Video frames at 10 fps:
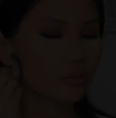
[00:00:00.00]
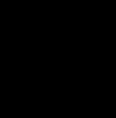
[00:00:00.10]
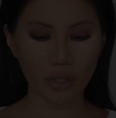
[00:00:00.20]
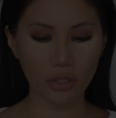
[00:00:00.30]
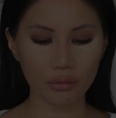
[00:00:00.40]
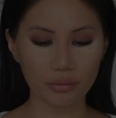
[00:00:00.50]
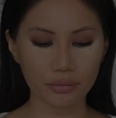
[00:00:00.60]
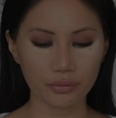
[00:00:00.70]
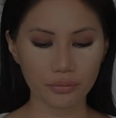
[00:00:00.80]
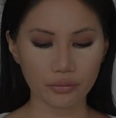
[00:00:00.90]
The bottom.
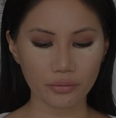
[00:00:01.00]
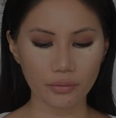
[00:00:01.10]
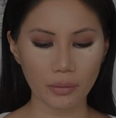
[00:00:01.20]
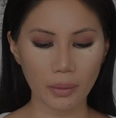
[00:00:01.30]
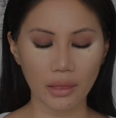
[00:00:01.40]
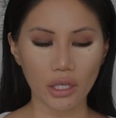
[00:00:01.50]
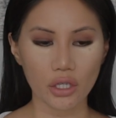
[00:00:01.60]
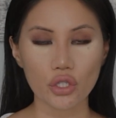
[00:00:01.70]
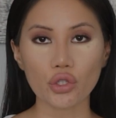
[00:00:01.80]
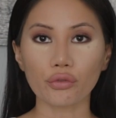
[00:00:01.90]

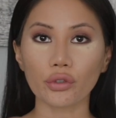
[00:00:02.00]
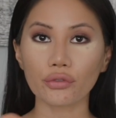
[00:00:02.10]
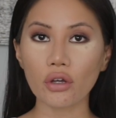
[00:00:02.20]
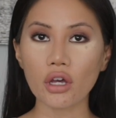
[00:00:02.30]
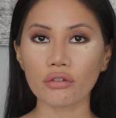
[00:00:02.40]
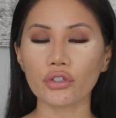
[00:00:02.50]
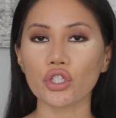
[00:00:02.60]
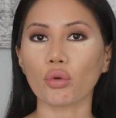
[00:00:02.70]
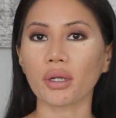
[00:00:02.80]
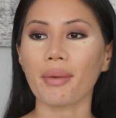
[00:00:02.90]
So for full coverage,
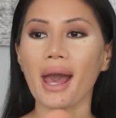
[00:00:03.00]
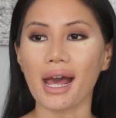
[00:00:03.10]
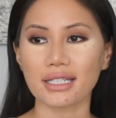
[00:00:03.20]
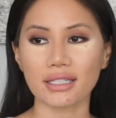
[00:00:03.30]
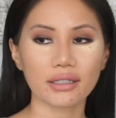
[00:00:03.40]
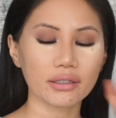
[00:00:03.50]
you want to pat.